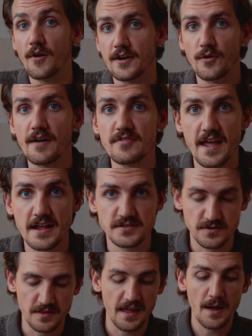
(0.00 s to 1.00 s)
I don't have the
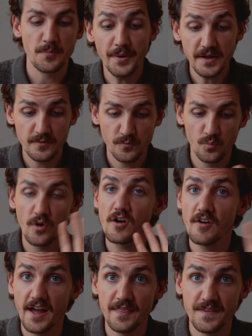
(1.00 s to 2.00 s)
answer to that. But where
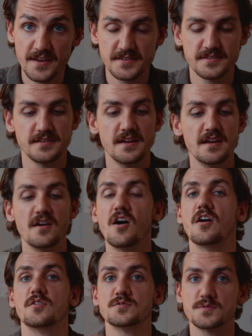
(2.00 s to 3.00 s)
I'll end this,
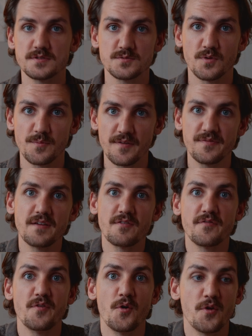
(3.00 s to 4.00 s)
this is just one of my favorite
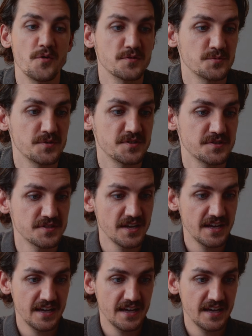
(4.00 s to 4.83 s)
photos, which is,